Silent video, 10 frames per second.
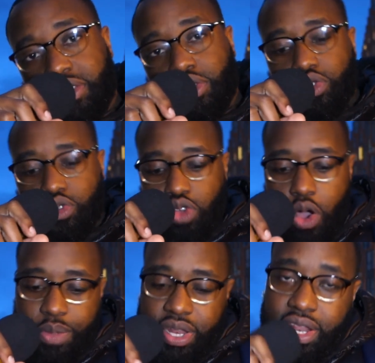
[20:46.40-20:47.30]
to
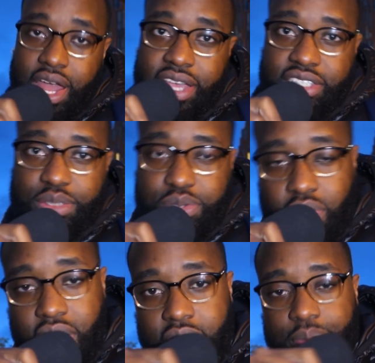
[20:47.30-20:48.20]
comment like
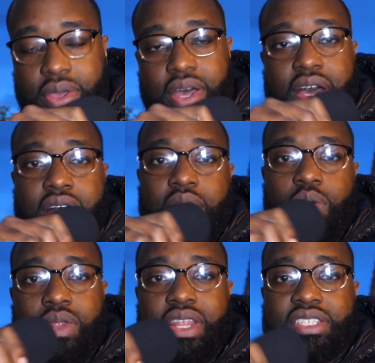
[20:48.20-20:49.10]
subscribe
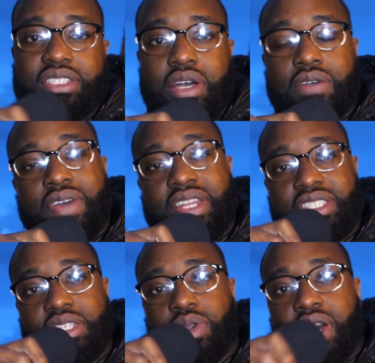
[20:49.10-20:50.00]
uh, all that stuff and i'll
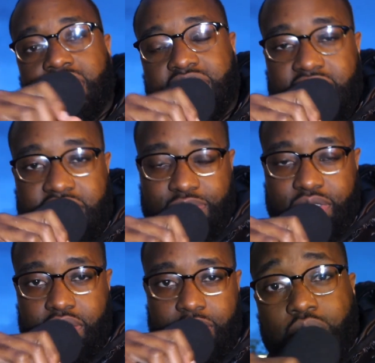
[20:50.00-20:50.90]
see you guys in the next
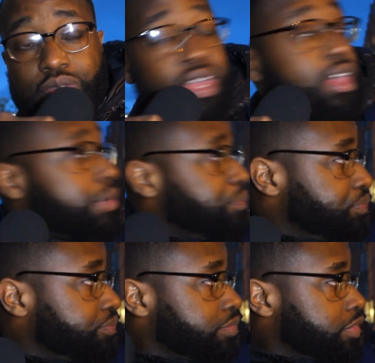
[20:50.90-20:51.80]
video before i forget
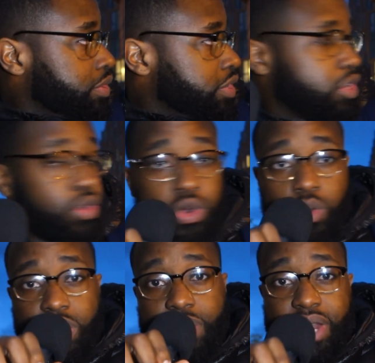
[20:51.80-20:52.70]
you
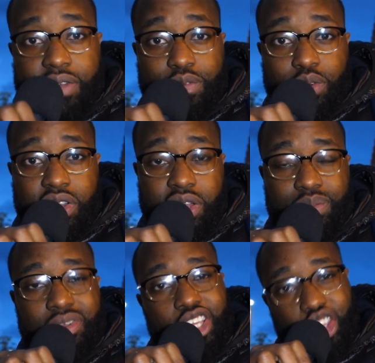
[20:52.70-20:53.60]
know with the black food
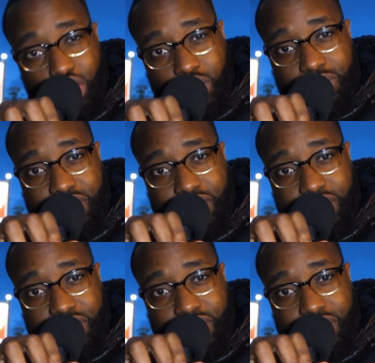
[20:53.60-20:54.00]
club you're